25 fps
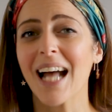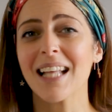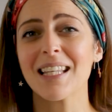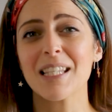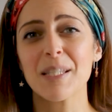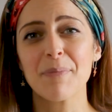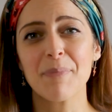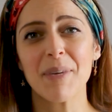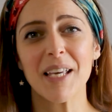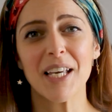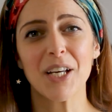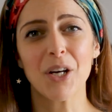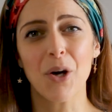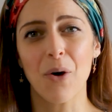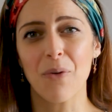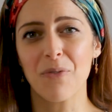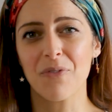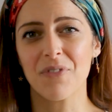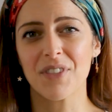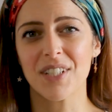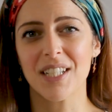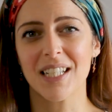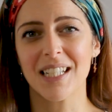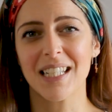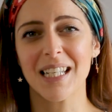and speak
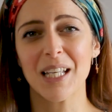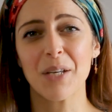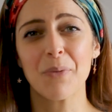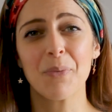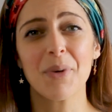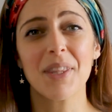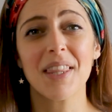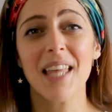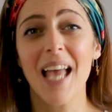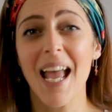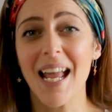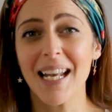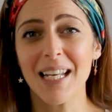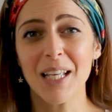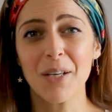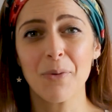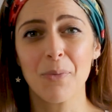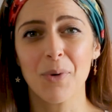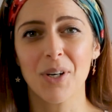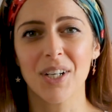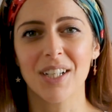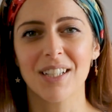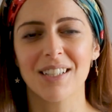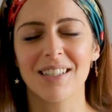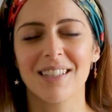confidently with
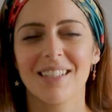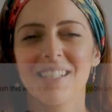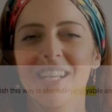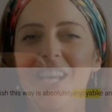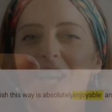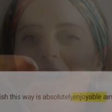anyone.